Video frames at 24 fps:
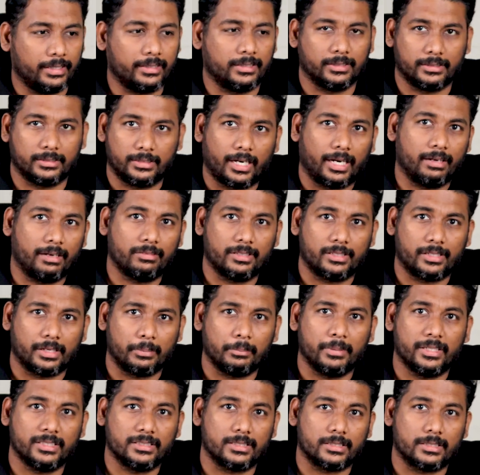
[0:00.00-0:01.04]
The driver
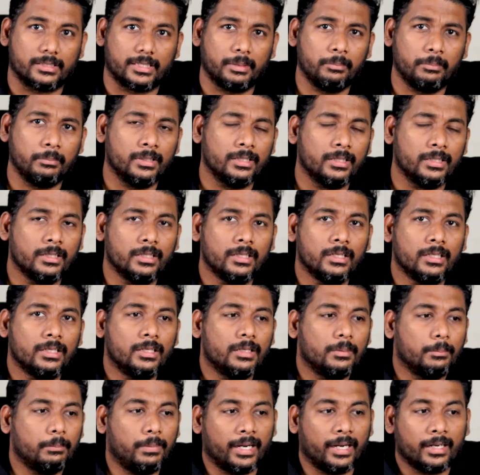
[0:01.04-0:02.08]
remains the same,
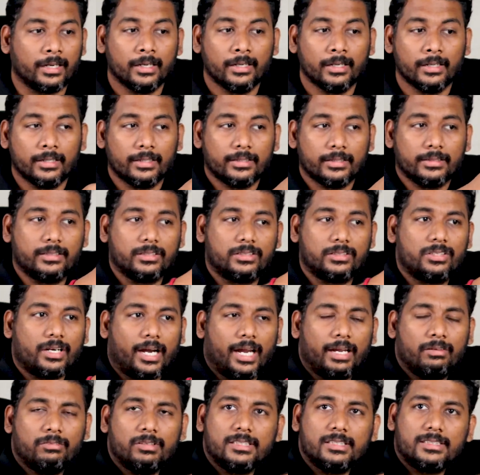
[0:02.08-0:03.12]
but the
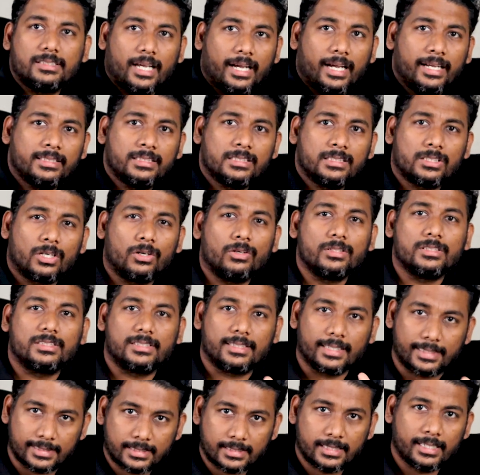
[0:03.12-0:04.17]
driver size is around
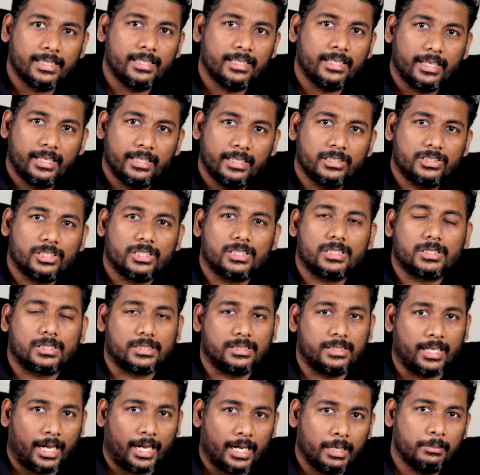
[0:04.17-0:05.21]
16 inches
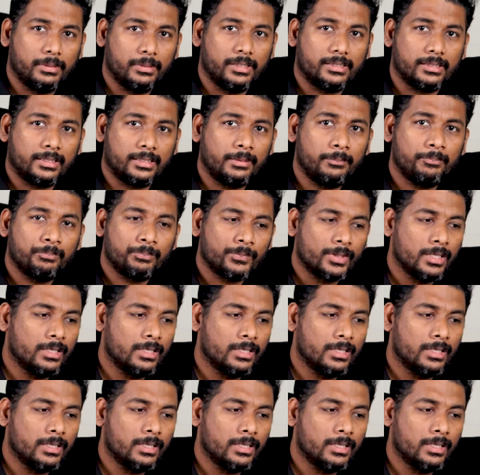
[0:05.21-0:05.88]
diameter.